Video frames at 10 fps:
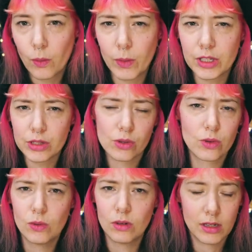we just
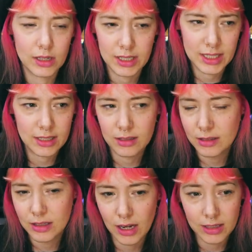call a
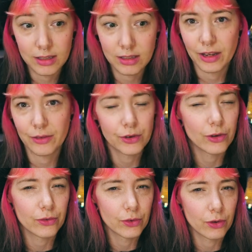if
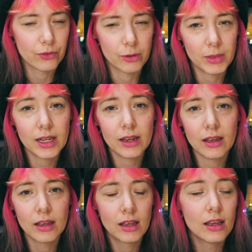you're not
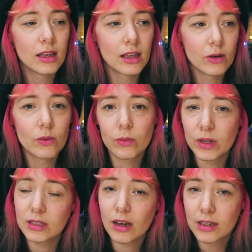familiar
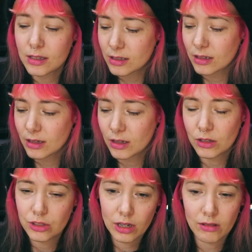with dice,
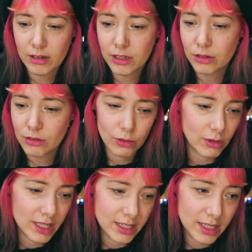generally you
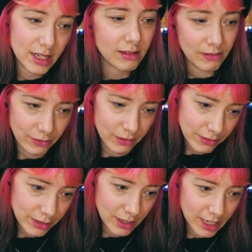call it a D
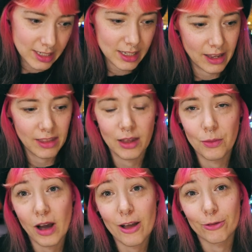for dice and
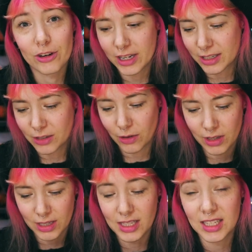then whatever it is. So
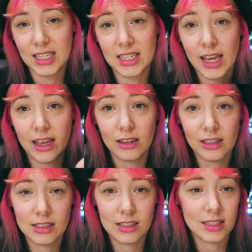this is a D10
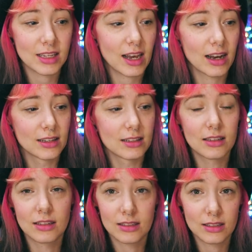since it
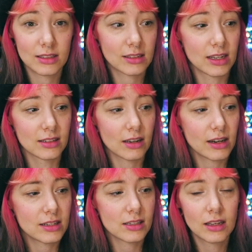has 10
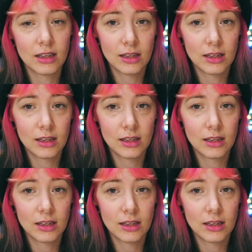sides.